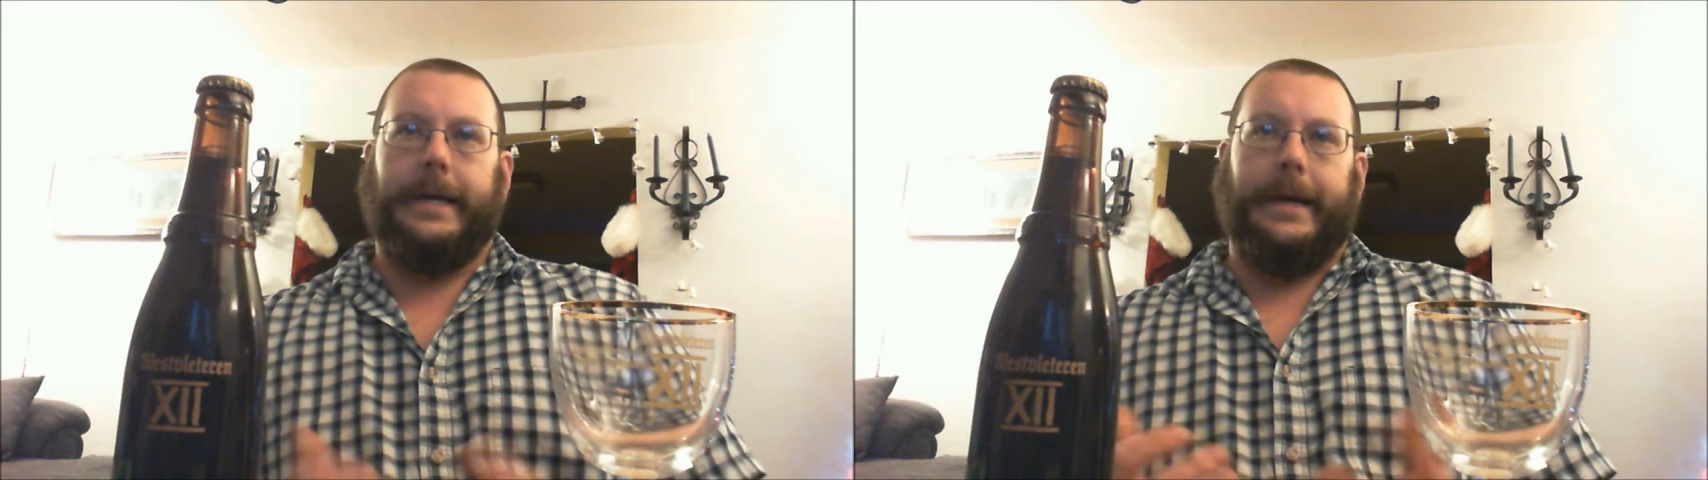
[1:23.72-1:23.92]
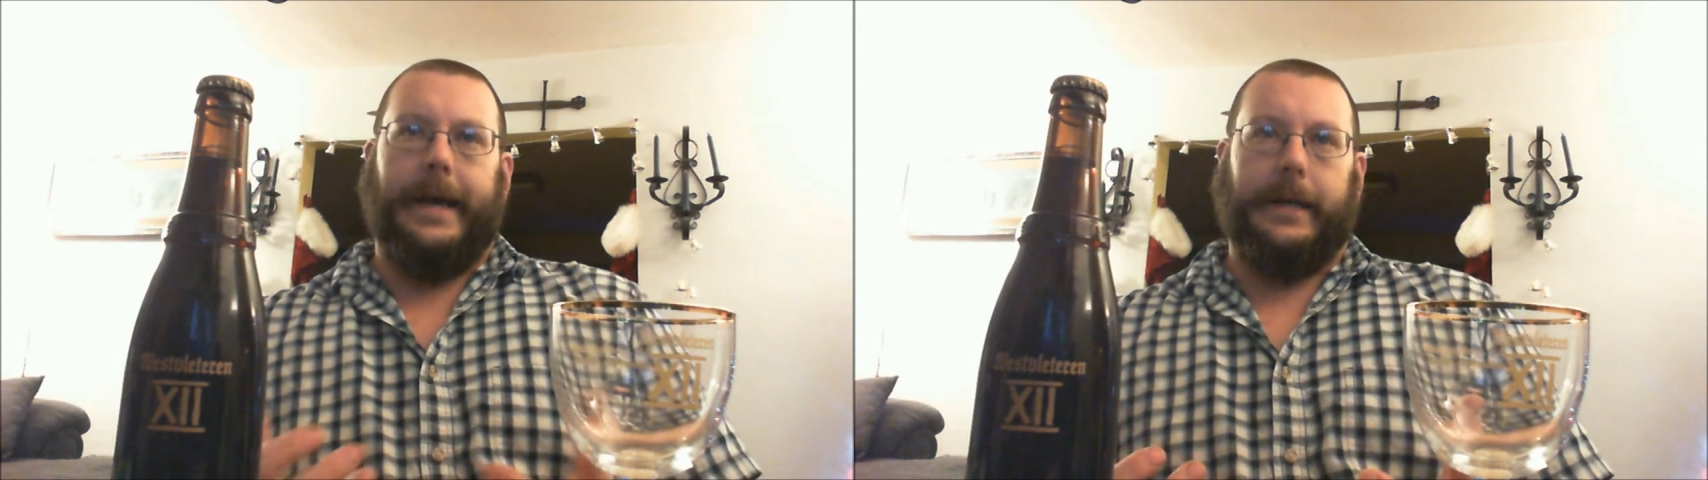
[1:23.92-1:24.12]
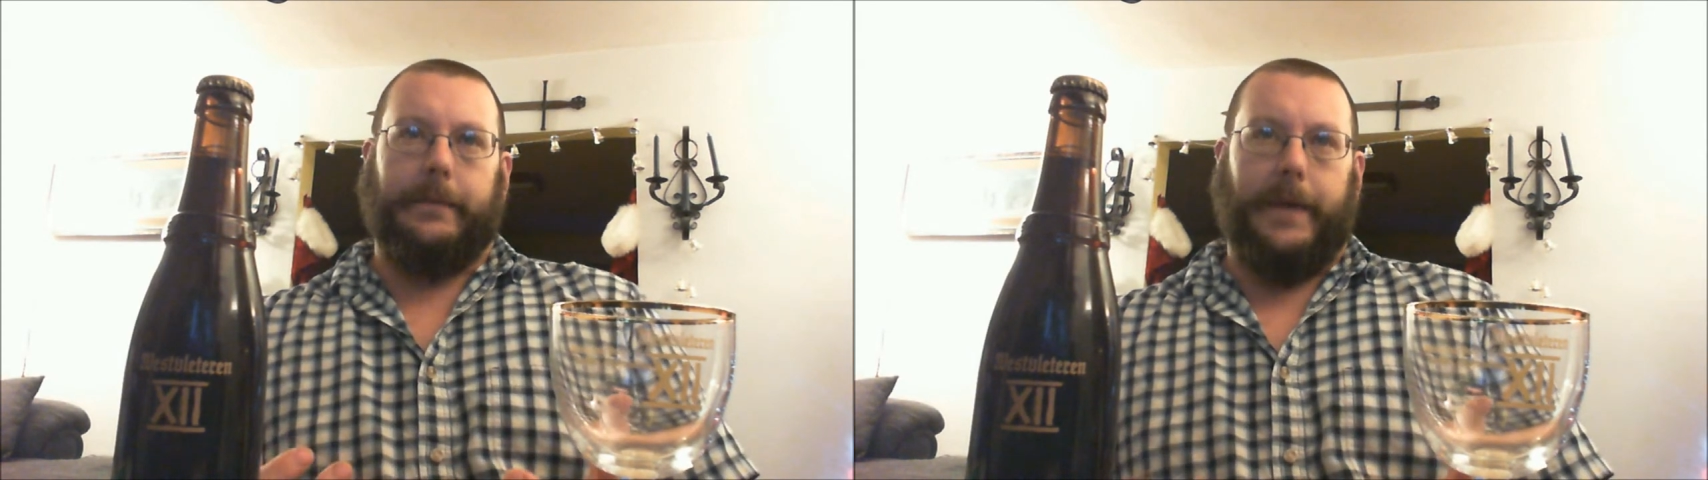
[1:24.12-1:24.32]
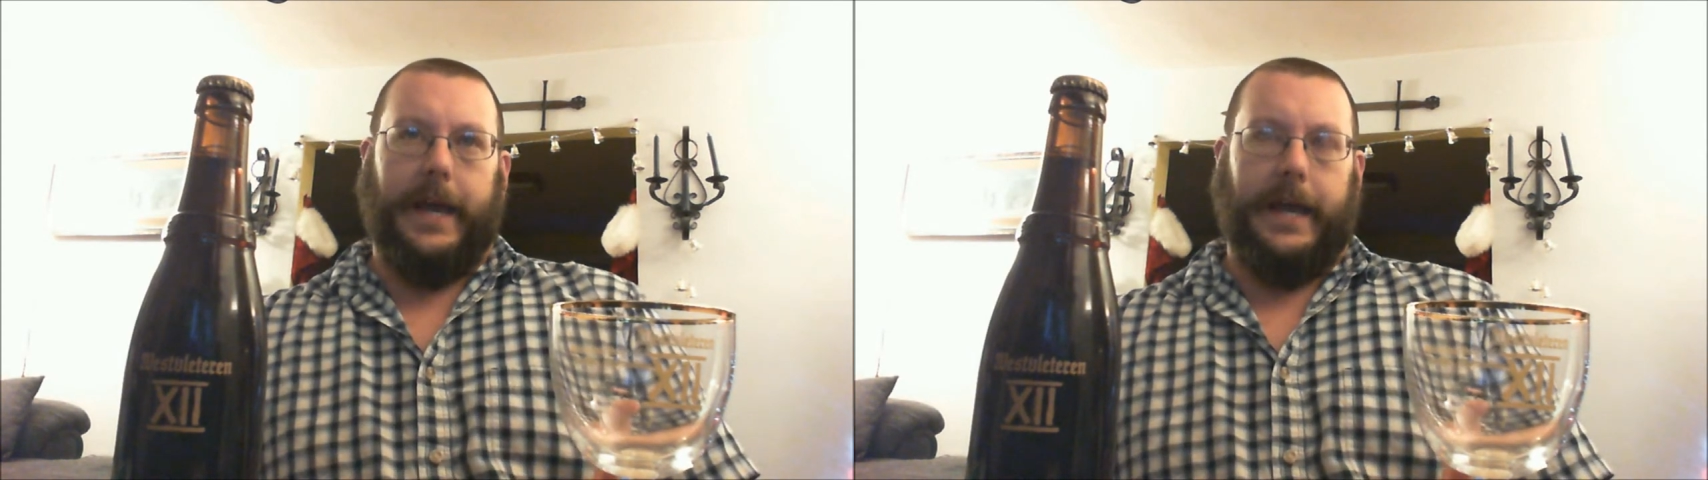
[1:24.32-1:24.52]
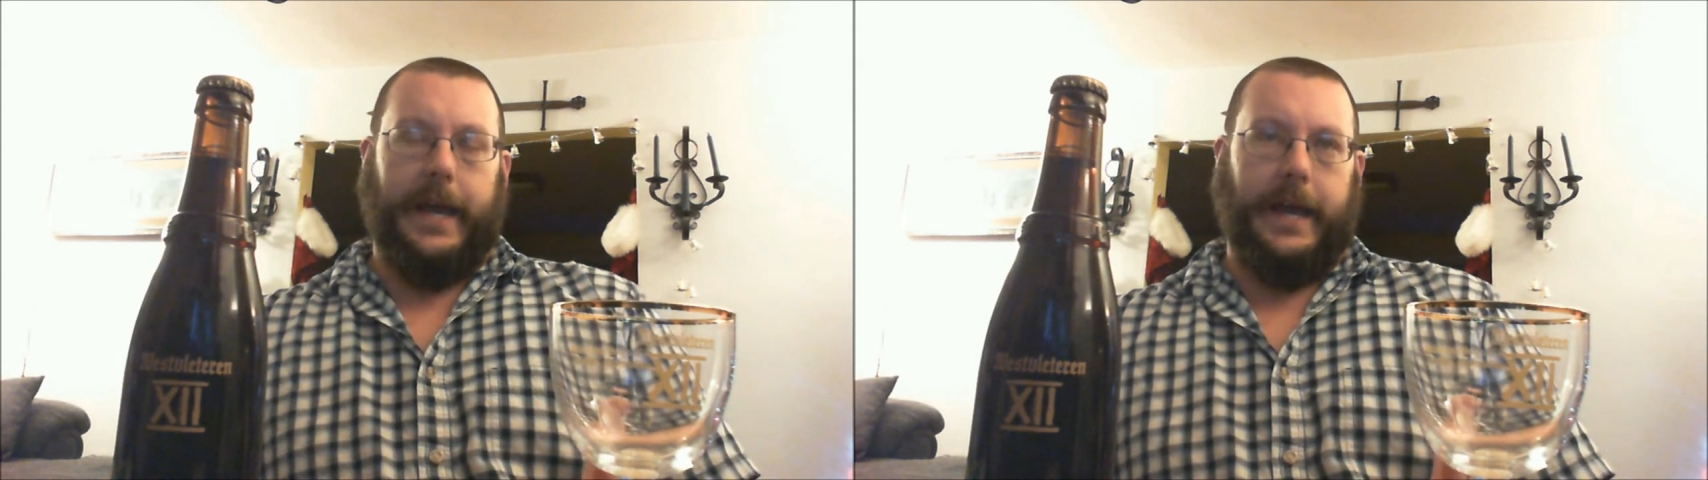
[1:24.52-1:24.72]
I had to
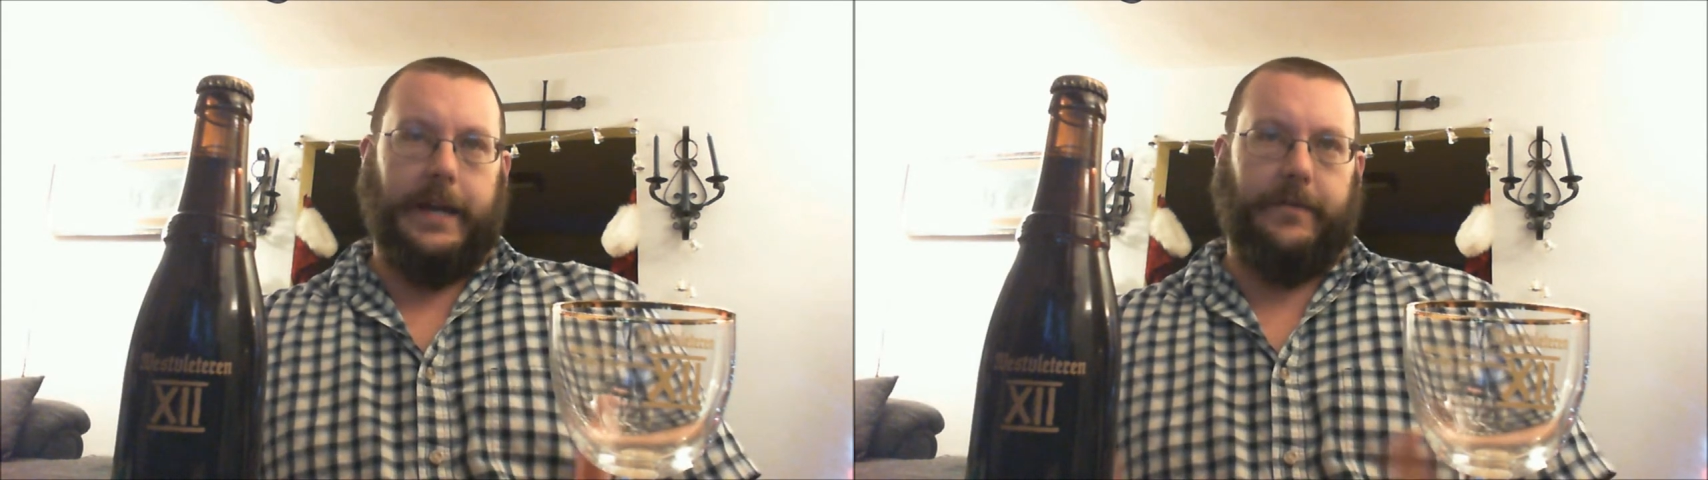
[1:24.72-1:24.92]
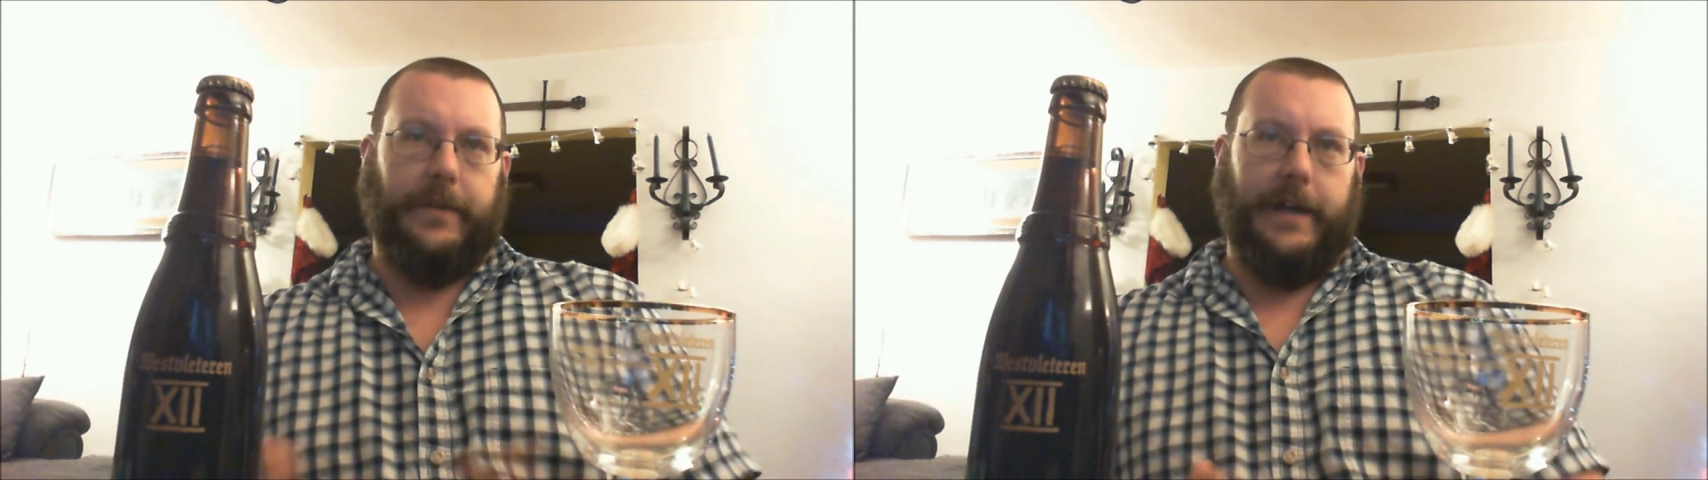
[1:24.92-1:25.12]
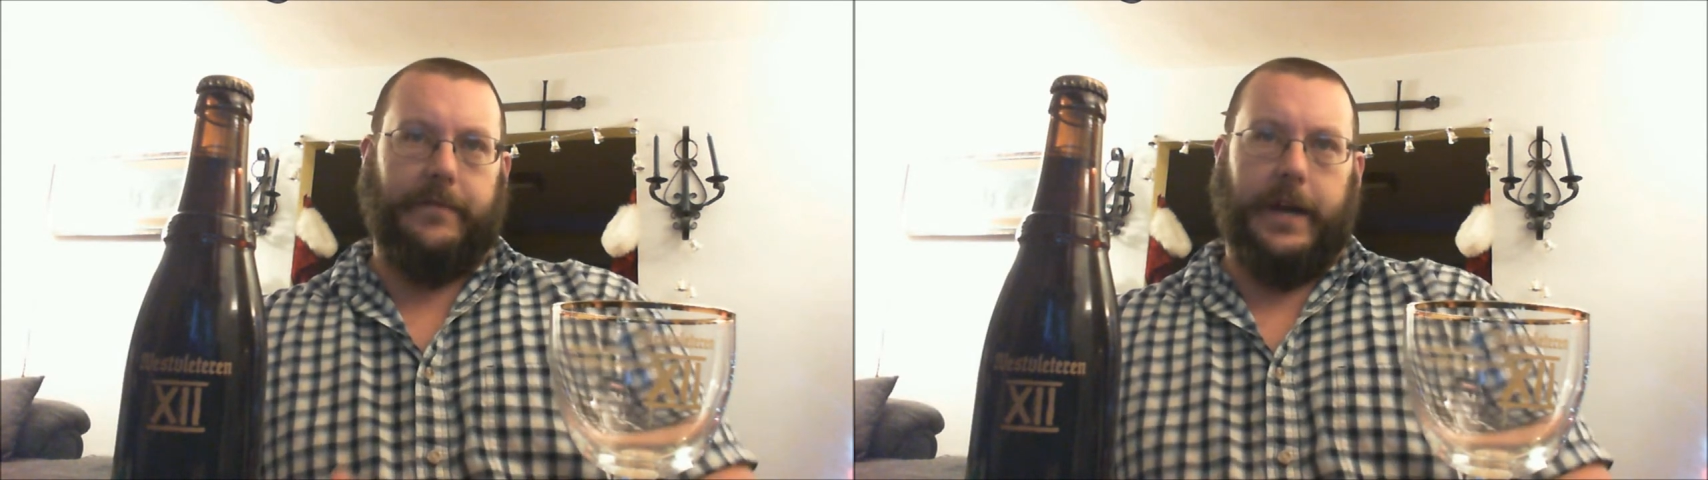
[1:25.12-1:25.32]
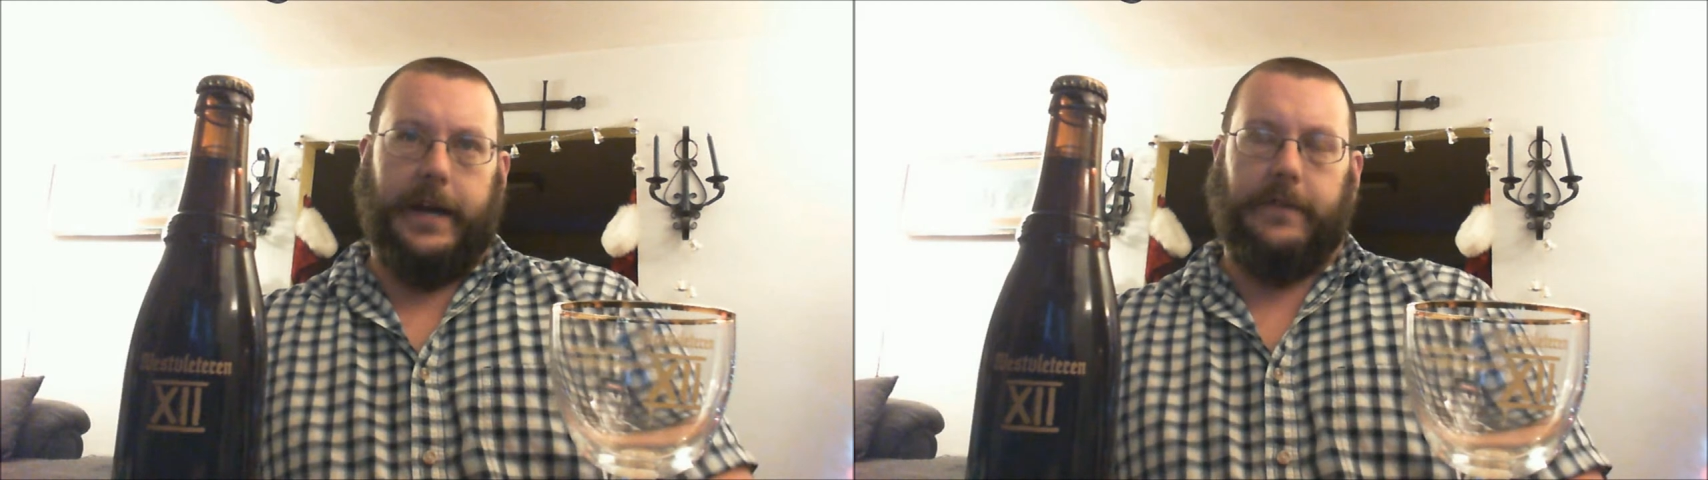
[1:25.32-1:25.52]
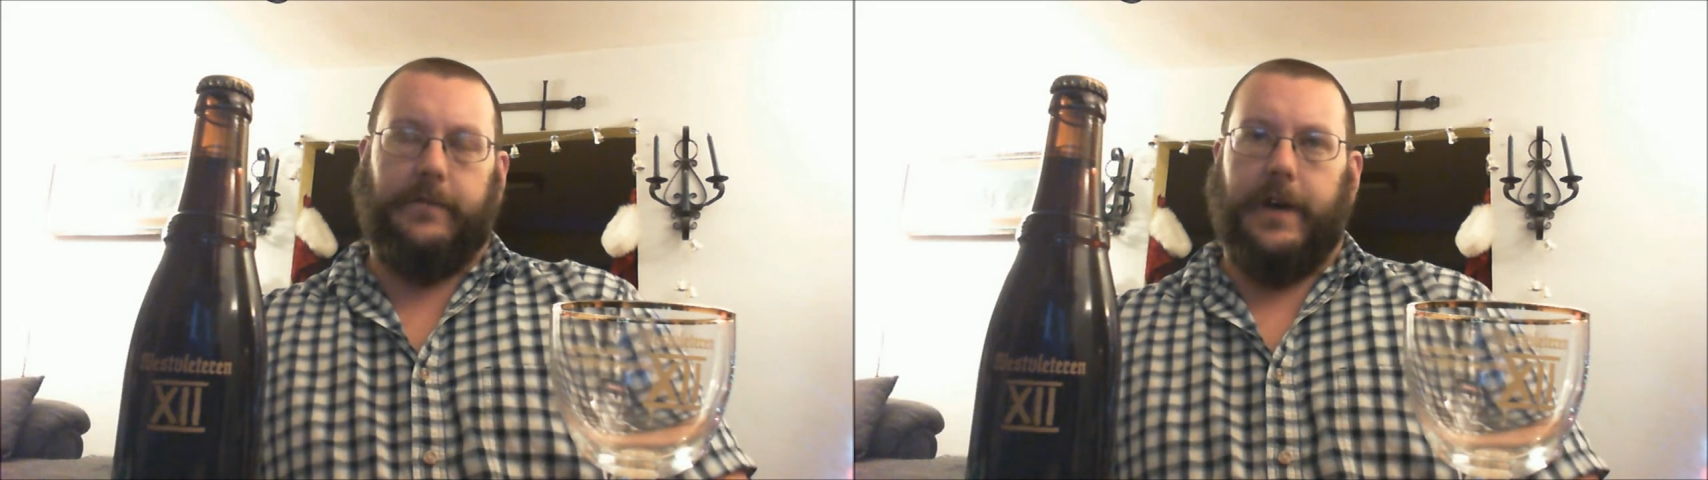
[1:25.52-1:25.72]
pay
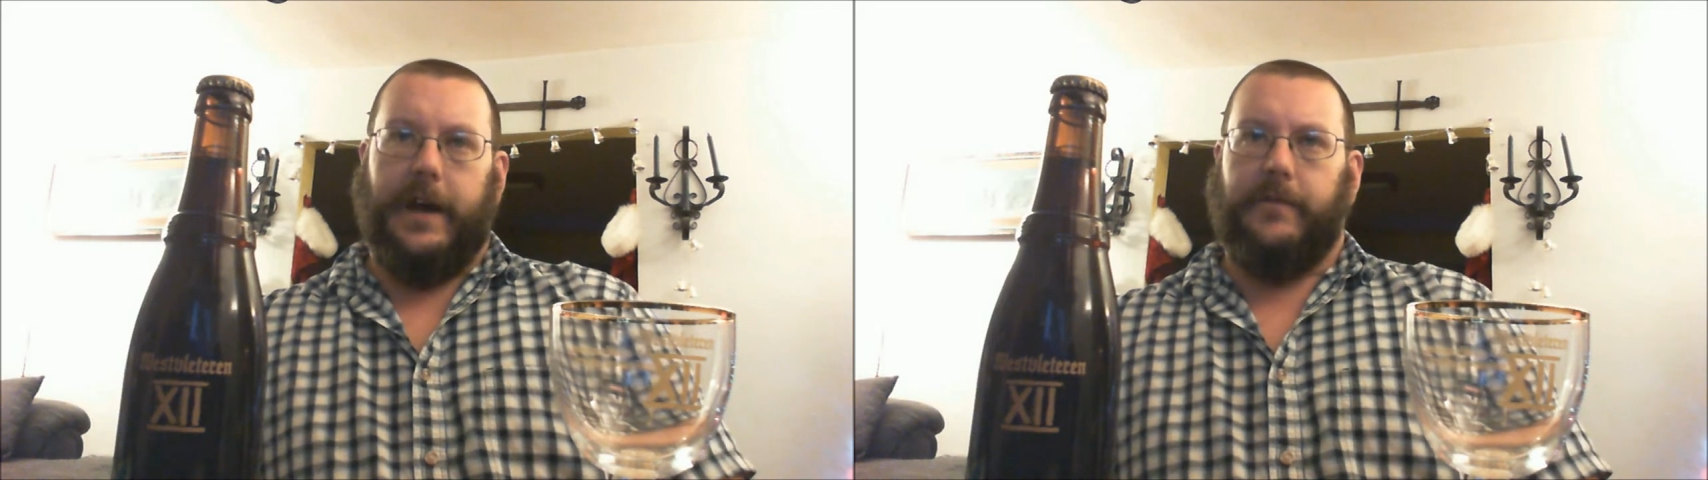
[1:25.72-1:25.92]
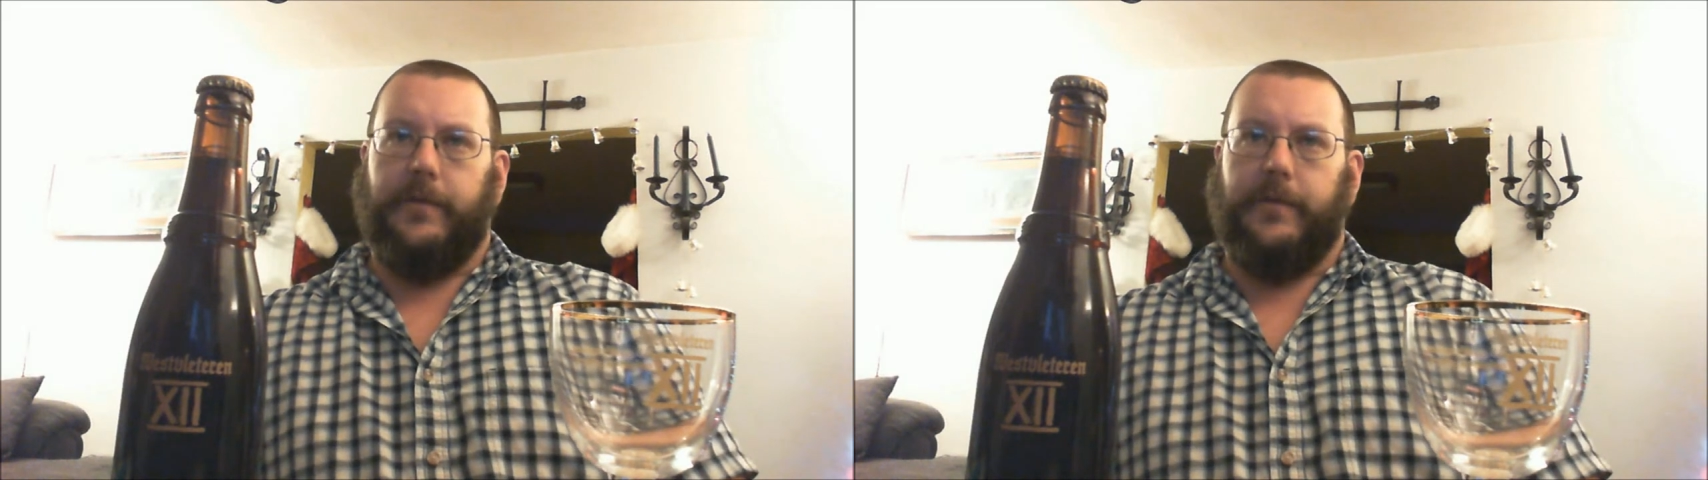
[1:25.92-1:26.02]
$85.95